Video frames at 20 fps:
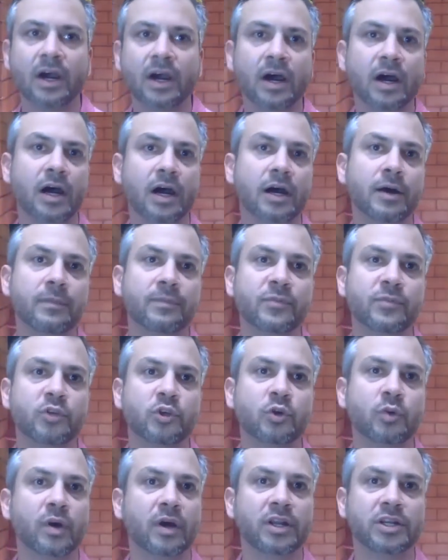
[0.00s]
Do
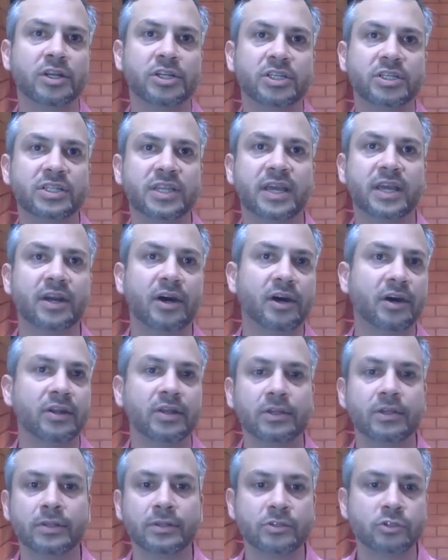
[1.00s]
you want to just get on
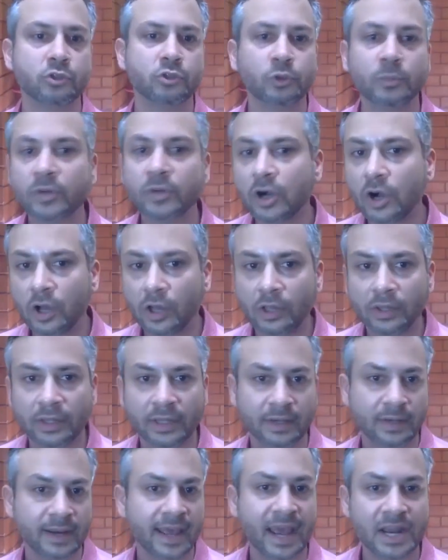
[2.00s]
a Zoom call
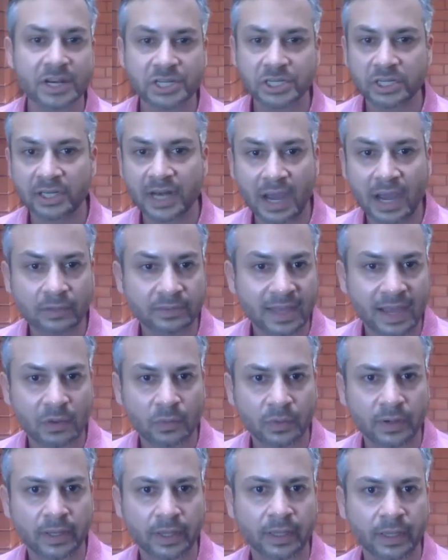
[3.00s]
and hash it out
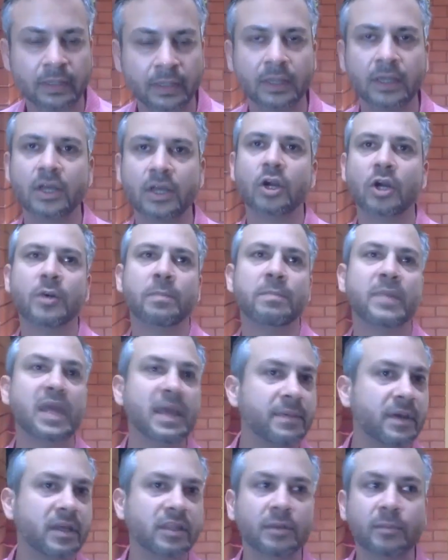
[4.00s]
that way?
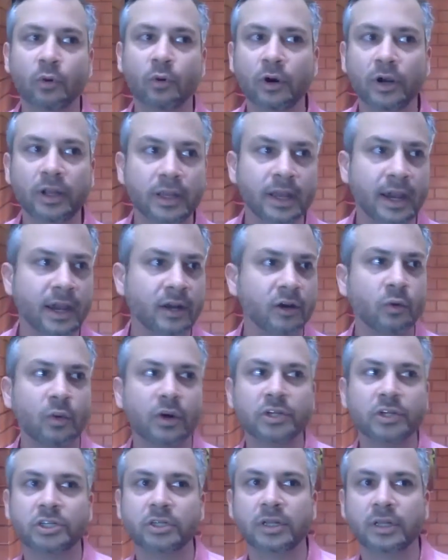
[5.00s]
Maybe in the morning, I don't
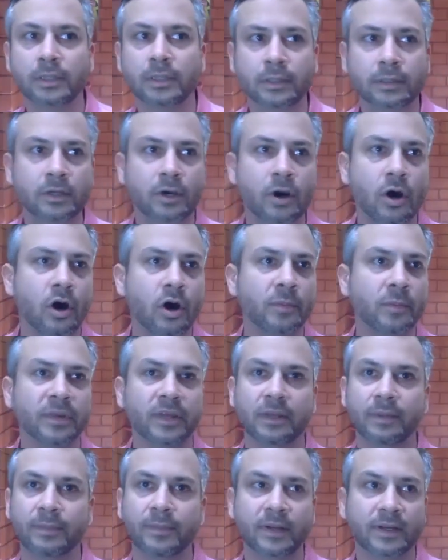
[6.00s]
want you to call
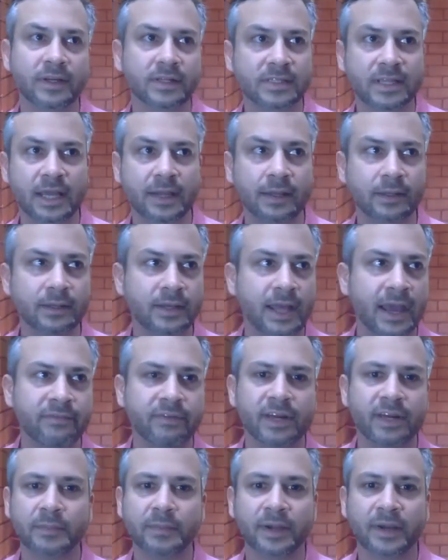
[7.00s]
me because I
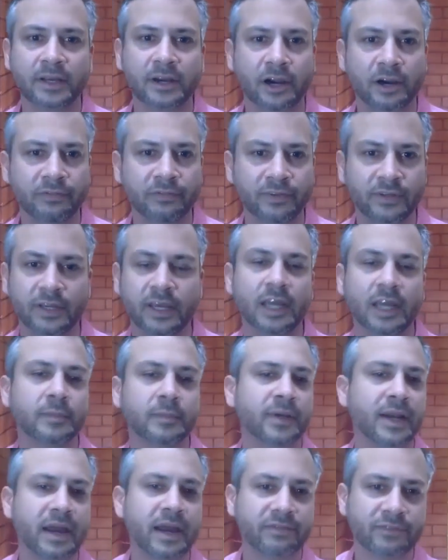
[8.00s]
haven't had my coffee yet,
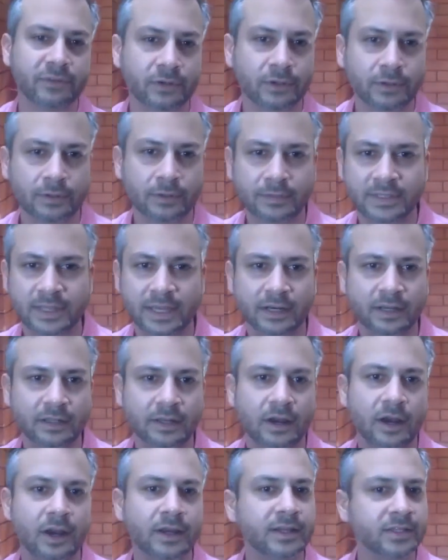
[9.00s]
but after 10
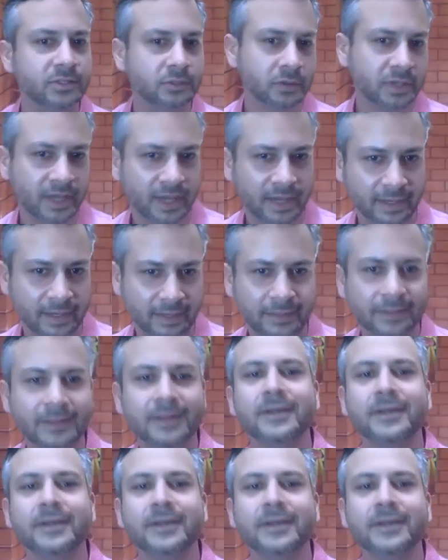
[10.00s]
o'clock, it's okay,